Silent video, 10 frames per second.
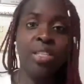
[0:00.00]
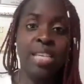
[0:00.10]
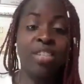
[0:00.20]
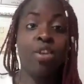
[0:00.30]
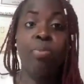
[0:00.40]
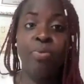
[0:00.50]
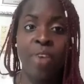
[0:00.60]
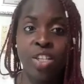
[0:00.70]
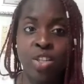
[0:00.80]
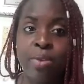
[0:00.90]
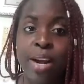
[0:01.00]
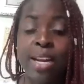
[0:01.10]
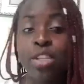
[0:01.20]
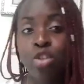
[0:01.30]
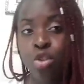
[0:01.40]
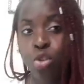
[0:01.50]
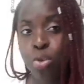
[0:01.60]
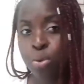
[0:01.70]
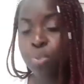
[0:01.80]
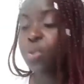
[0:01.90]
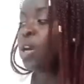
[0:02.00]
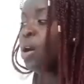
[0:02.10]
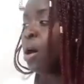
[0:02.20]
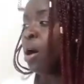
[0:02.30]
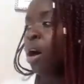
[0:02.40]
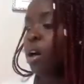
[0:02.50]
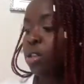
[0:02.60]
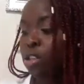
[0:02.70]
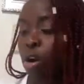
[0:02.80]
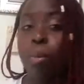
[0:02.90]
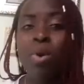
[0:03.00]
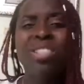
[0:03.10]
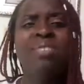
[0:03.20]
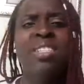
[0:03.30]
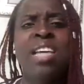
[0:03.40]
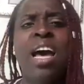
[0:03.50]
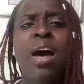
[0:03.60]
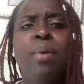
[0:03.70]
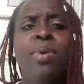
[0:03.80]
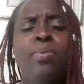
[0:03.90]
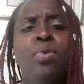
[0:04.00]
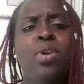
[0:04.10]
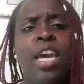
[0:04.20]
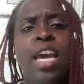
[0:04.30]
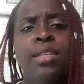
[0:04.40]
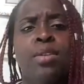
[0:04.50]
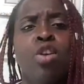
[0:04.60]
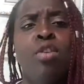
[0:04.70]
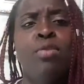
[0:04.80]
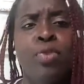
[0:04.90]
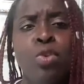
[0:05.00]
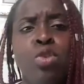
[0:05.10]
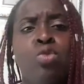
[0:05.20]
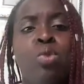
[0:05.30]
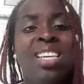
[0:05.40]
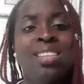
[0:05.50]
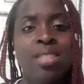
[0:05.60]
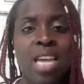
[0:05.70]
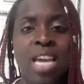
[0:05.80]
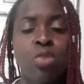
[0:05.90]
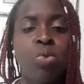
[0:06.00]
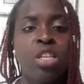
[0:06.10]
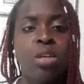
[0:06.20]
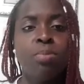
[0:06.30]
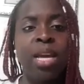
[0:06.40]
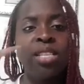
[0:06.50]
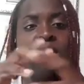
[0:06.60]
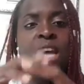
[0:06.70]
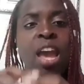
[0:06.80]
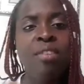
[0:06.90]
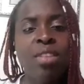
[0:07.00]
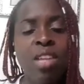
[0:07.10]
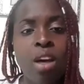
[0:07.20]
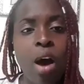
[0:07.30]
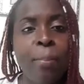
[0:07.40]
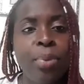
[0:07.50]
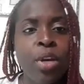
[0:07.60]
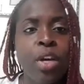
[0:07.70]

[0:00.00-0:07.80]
It's actually a profession, right, that you do. So most of the time people get confused with these things. We are mixing everything up.